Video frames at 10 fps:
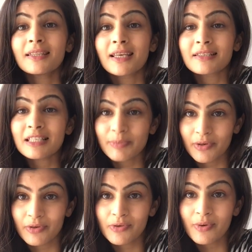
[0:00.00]
There's a
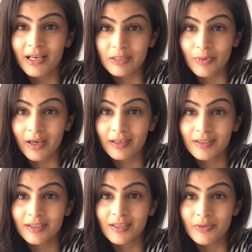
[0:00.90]
spiritual aspect
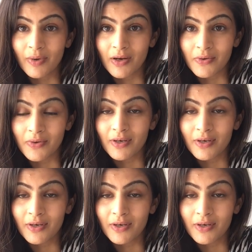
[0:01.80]
as well